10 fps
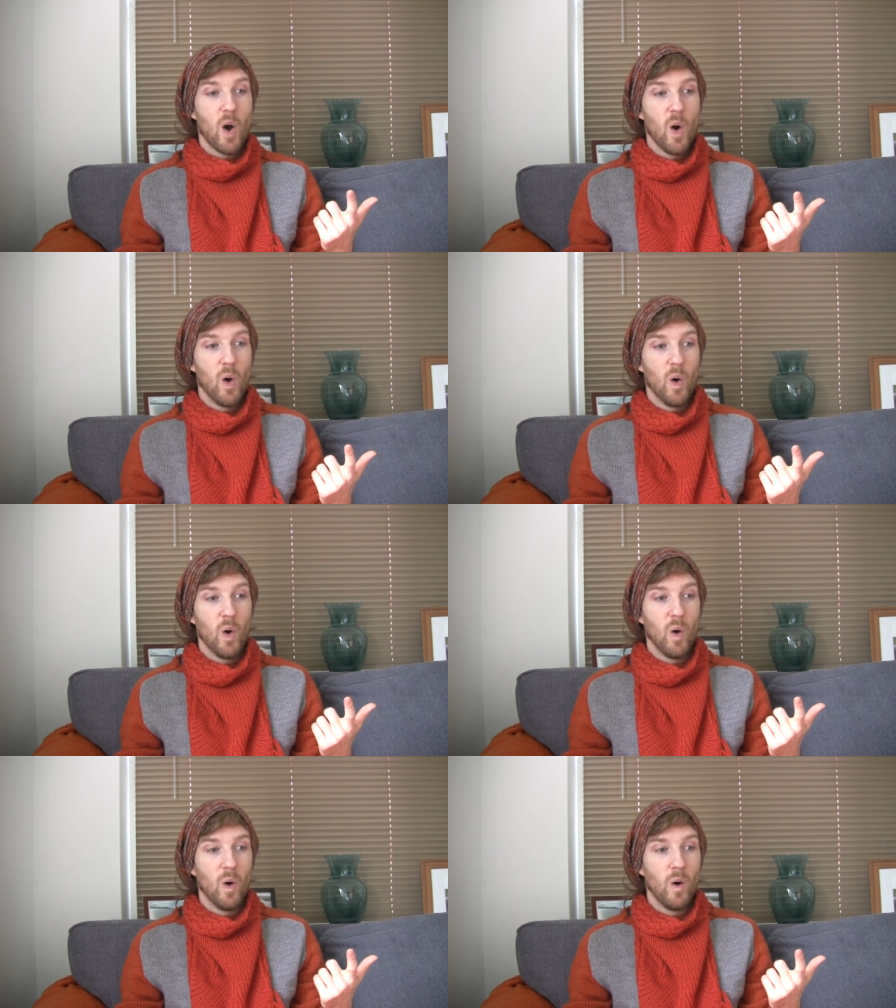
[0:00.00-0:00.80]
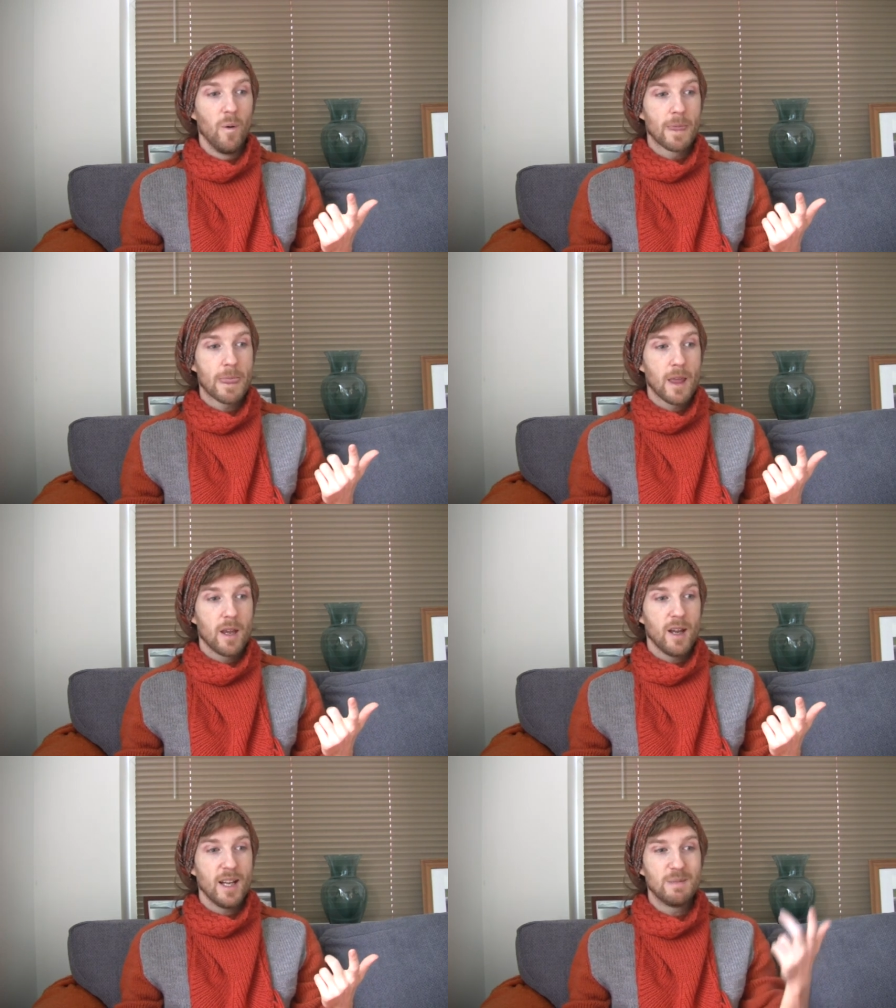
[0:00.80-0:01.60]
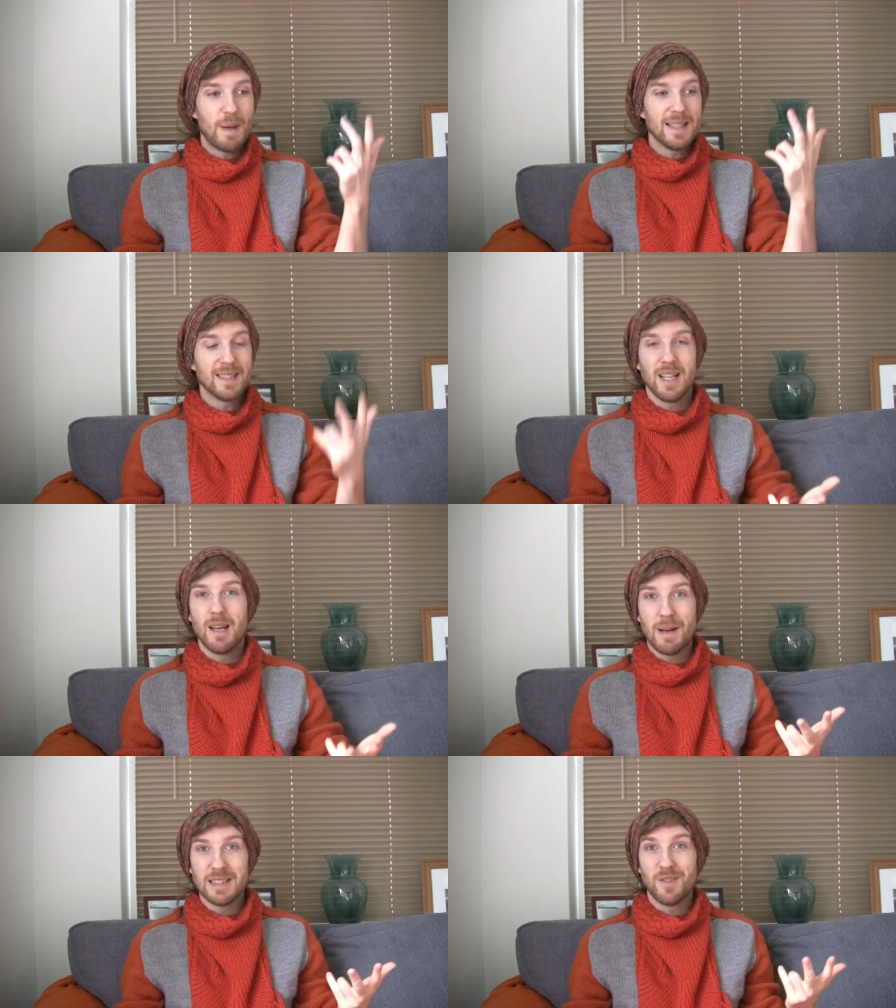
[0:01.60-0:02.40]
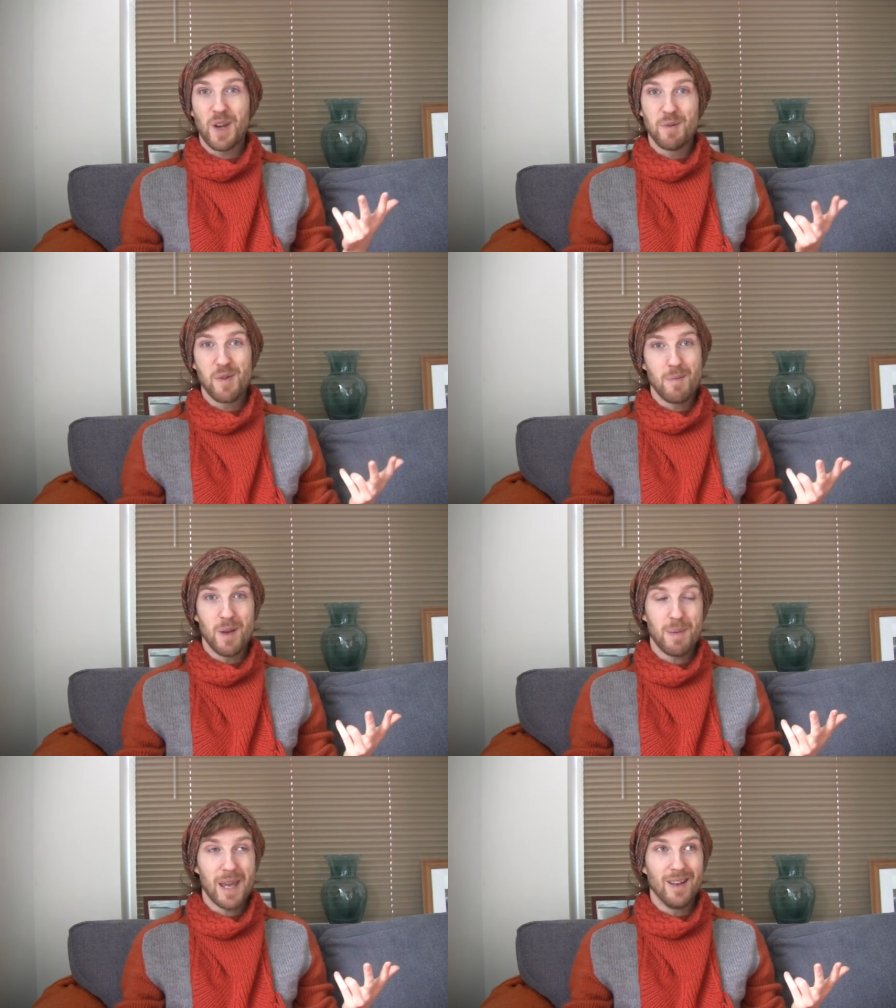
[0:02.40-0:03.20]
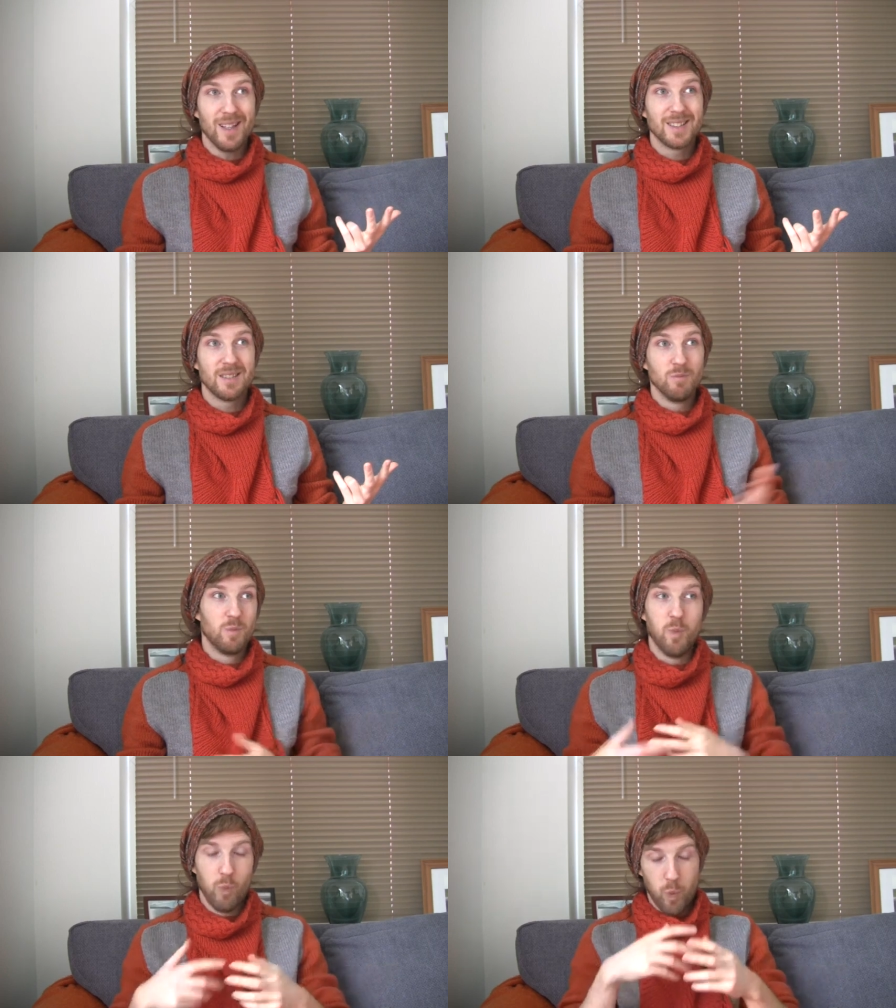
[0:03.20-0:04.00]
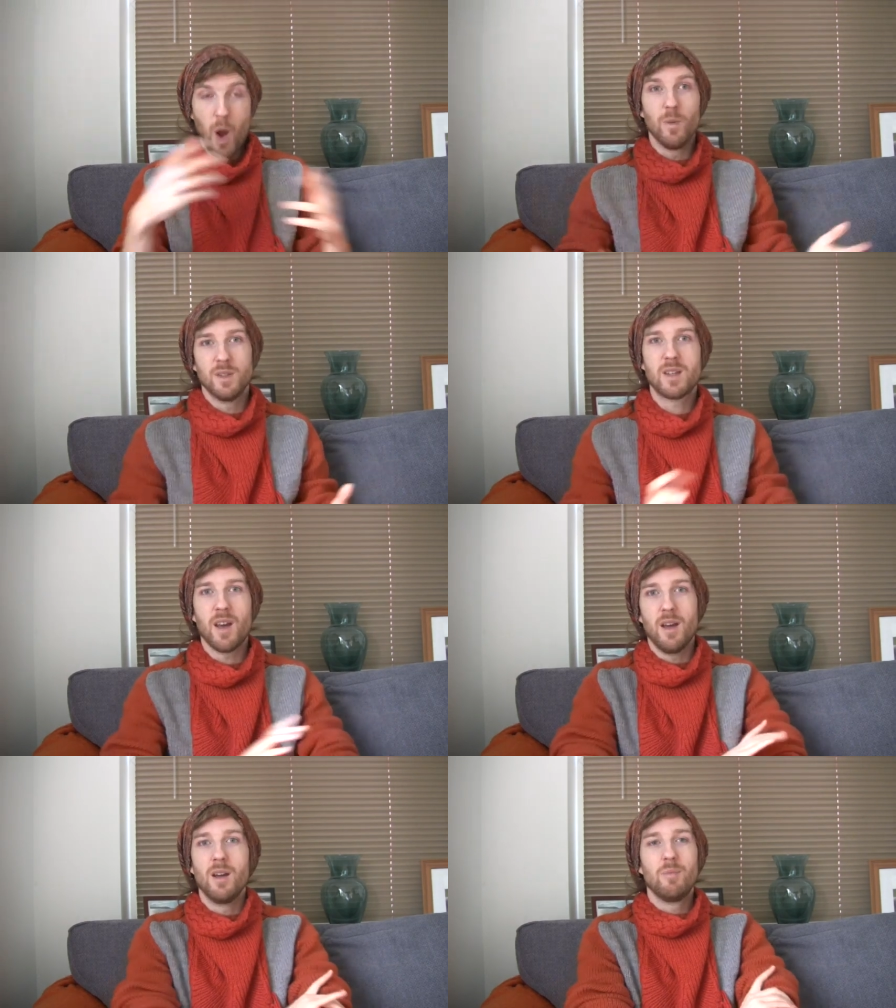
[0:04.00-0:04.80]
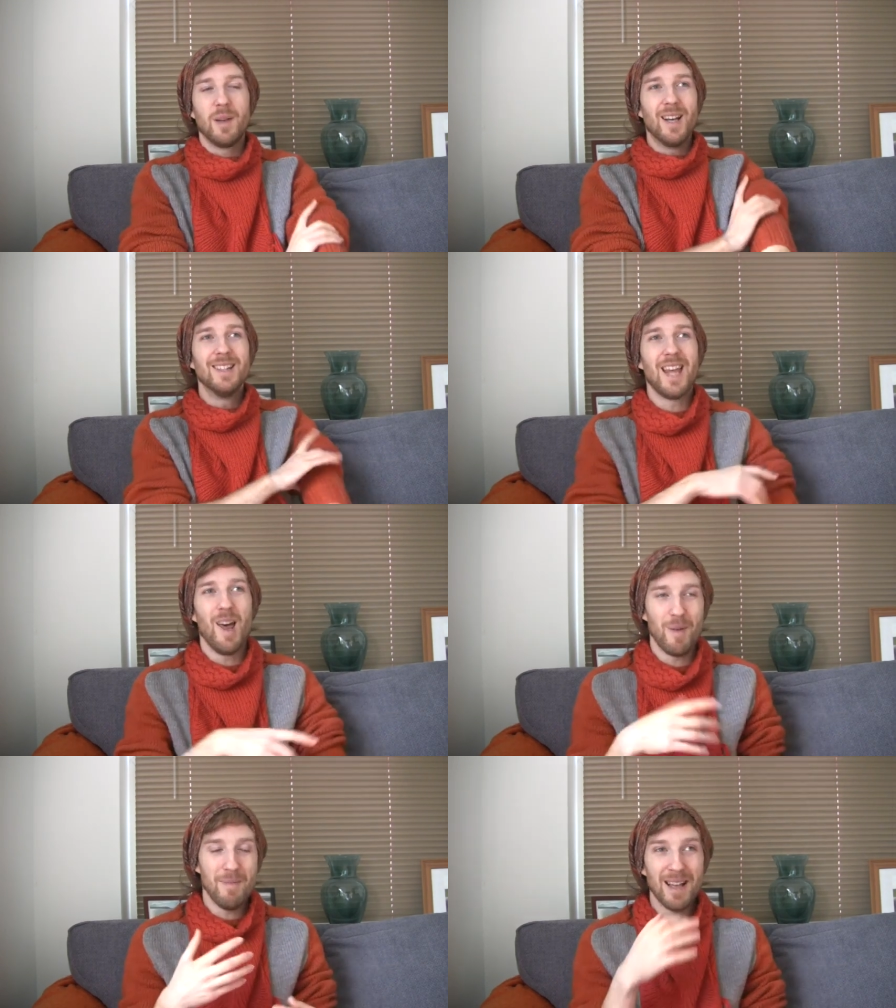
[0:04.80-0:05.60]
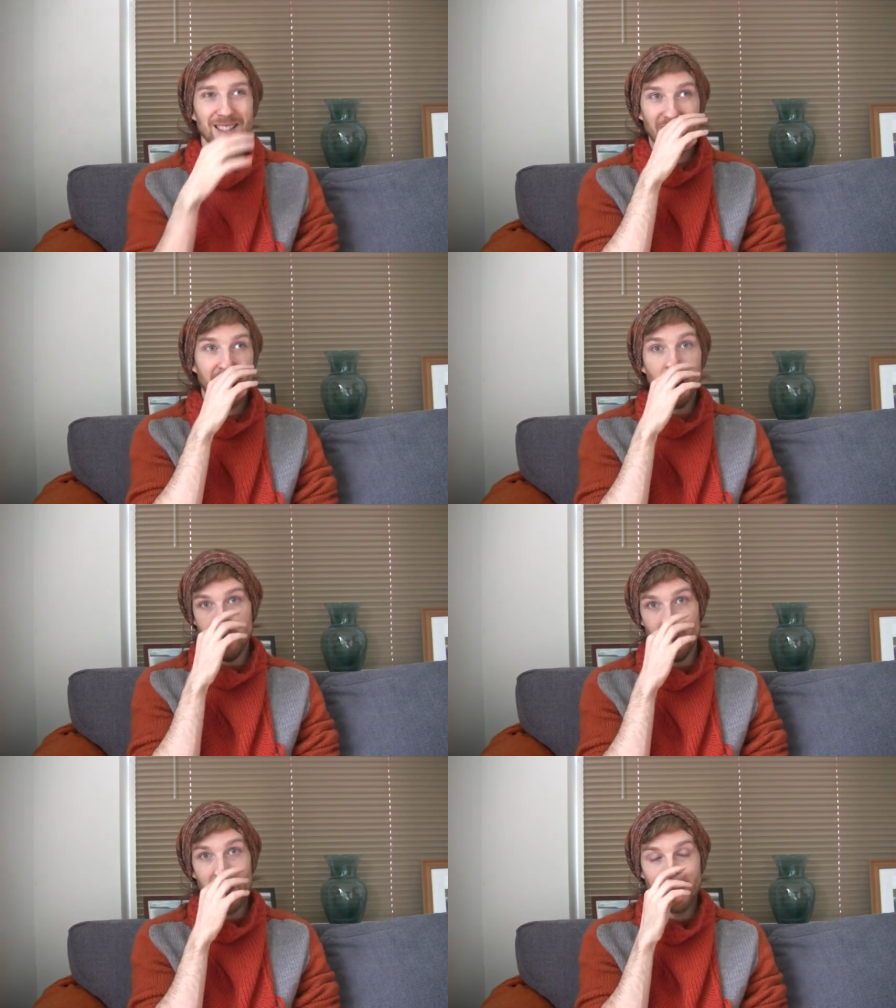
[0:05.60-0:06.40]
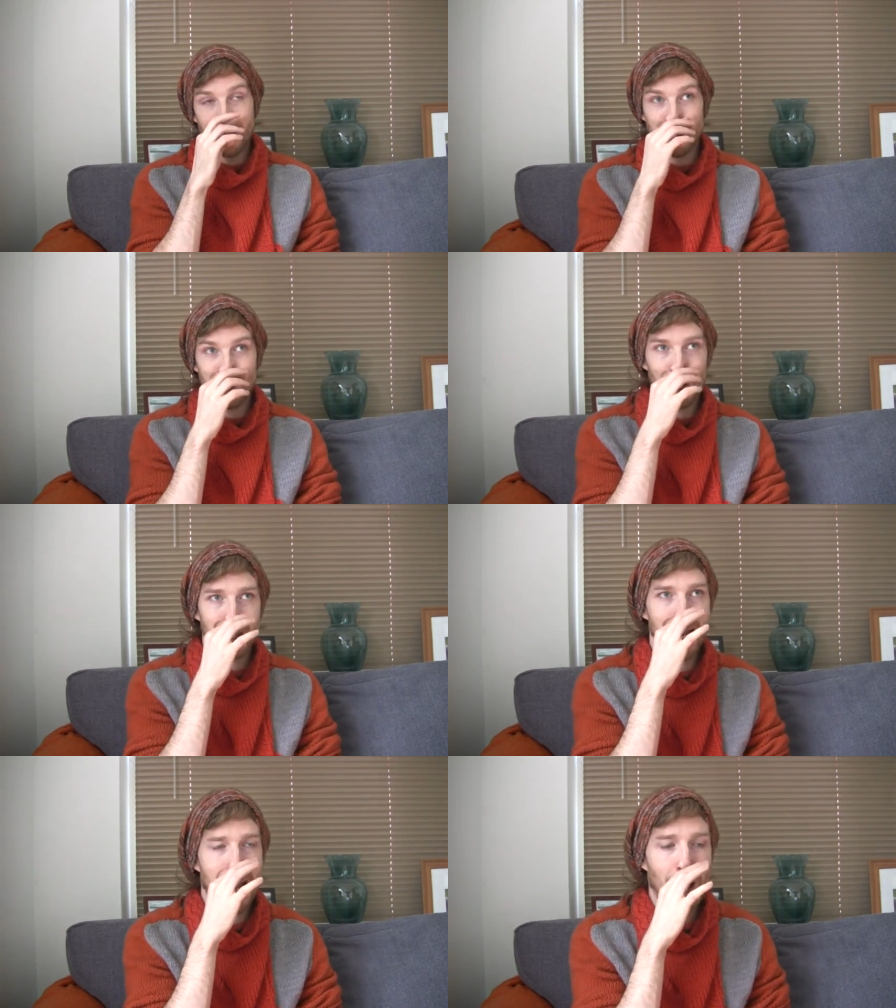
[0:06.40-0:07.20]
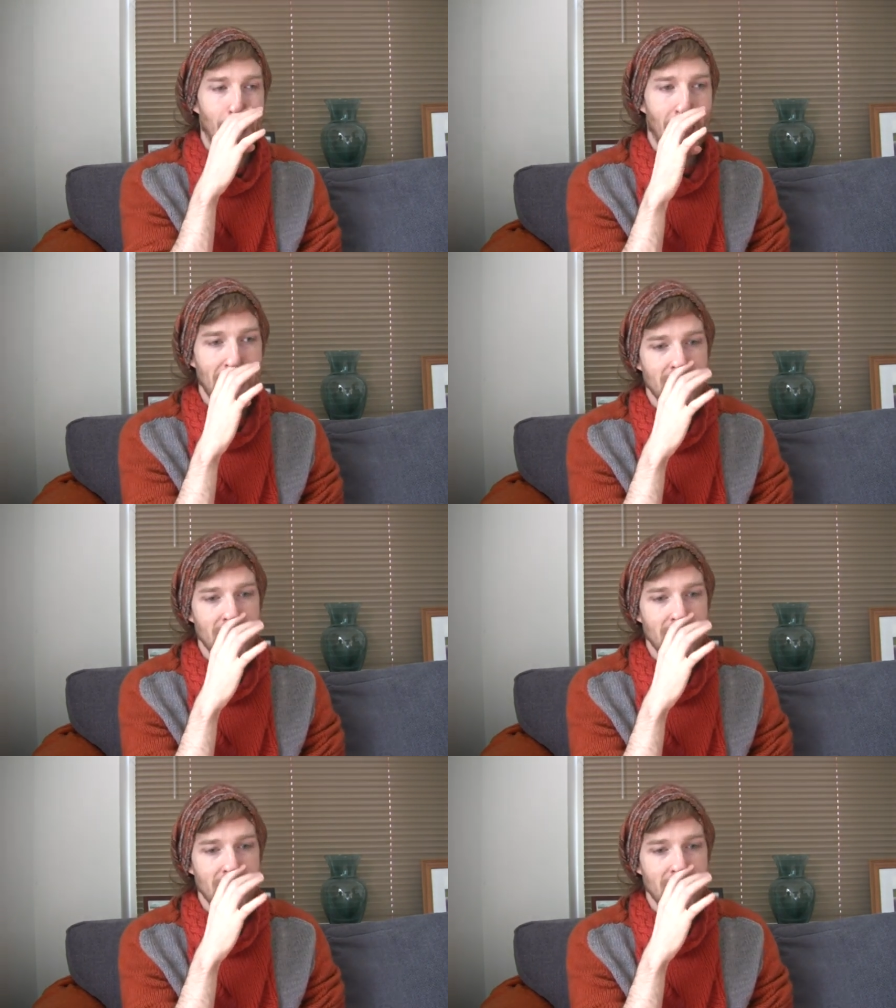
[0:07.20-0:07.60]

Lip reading: or is basically a massive homophobic bigot, won't go because they'll be massively unwelcome and chucked out